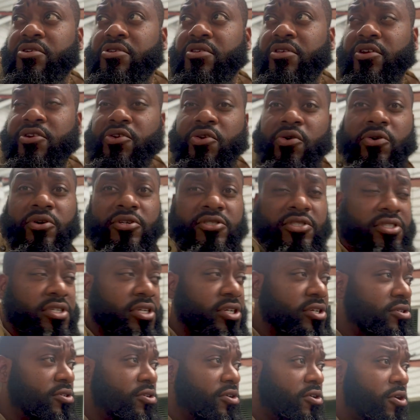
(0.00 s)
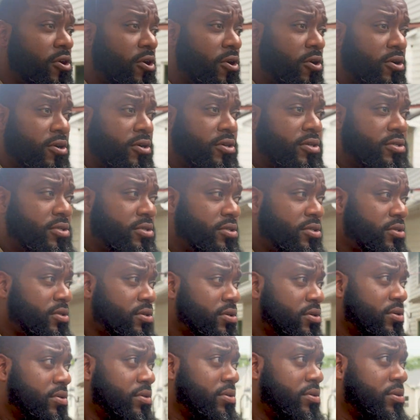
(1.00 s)
the noise you hear of cars
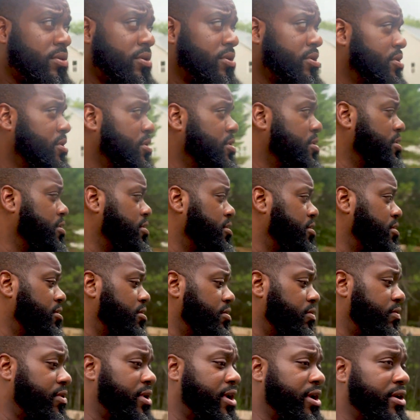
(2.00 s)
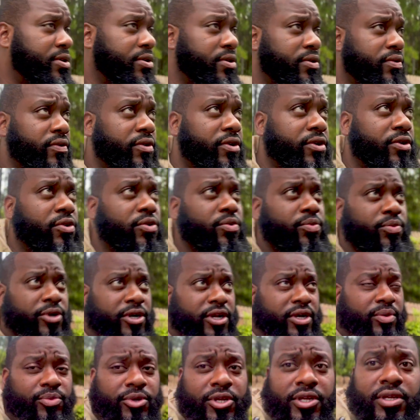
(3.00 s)
right on the road. But I
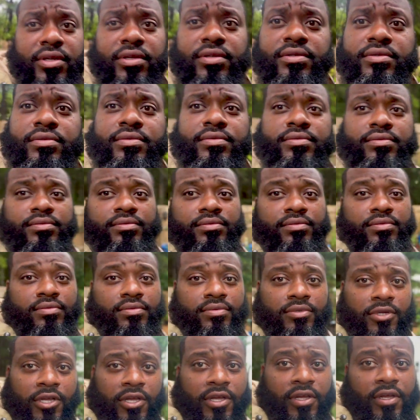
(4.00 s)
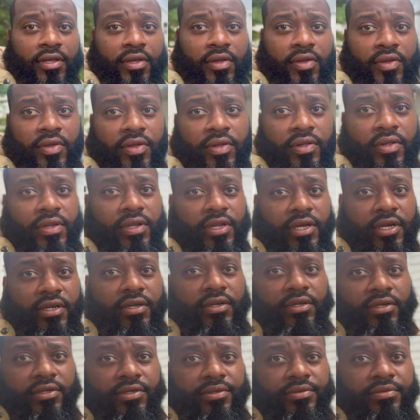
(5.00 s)
mean, like,
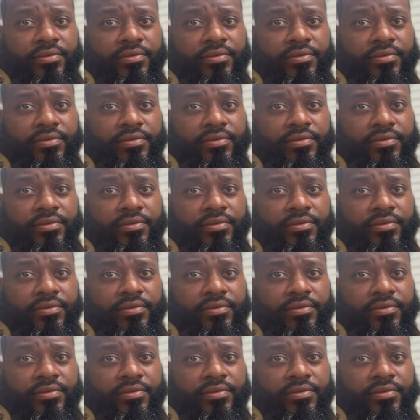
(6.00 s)
look,